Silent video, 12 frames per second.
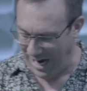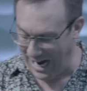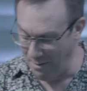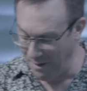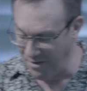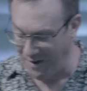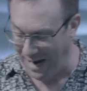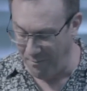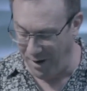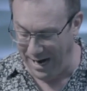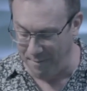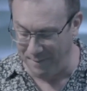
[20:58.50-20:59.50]
I believe
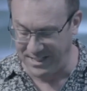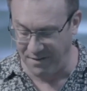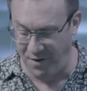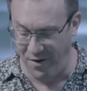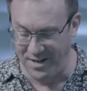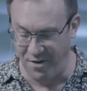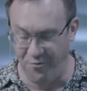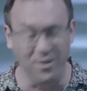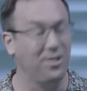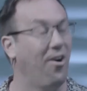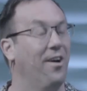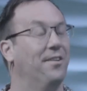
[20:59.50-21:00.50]
Abraham met a very different
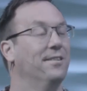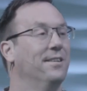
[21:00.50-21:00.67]
God.